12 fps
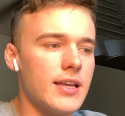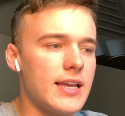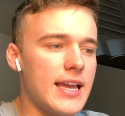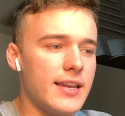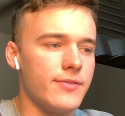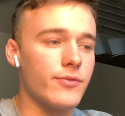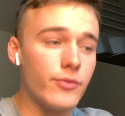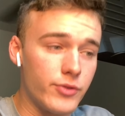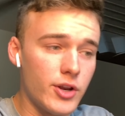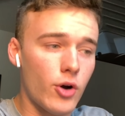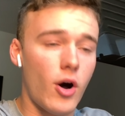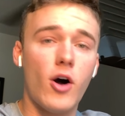And,
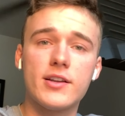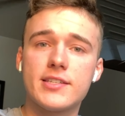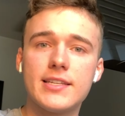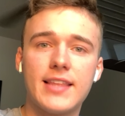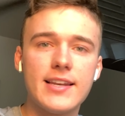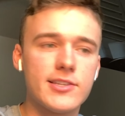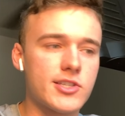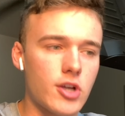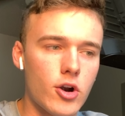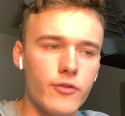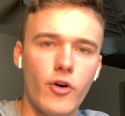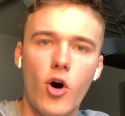you know, honestly, they
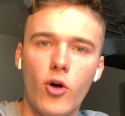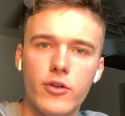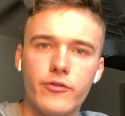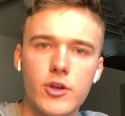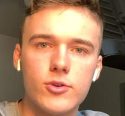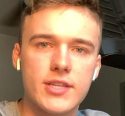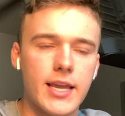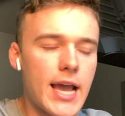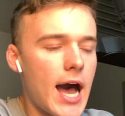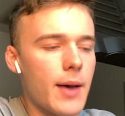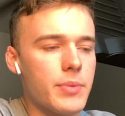deserve all the views they got,